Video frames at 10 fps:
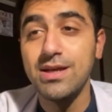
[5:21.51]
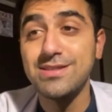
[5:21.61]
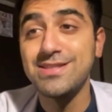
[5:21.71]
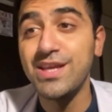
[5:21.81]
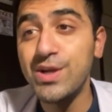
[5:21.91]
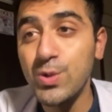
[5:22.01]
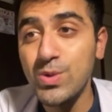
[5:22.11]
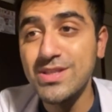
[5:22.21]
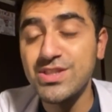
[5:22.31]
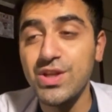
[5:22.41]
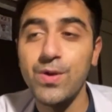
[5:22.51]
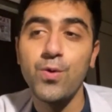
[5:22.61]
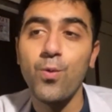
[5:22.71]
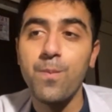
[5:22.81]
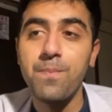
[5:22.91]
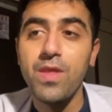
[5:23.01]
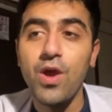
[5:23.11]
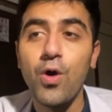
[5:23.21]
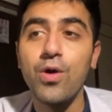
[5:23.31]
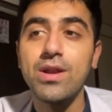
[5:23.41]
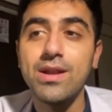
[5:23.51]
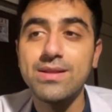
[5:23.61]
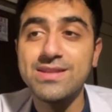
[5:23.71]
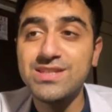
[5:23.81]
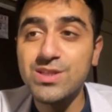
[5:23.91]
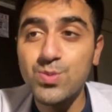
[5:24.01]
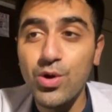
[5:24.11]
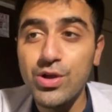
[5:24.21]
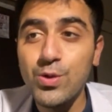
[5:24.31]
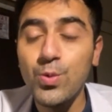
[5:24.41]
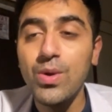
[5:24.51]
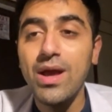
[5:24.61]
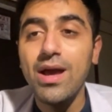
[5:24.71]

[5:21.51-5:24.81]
serotonin syndrome, or they just want to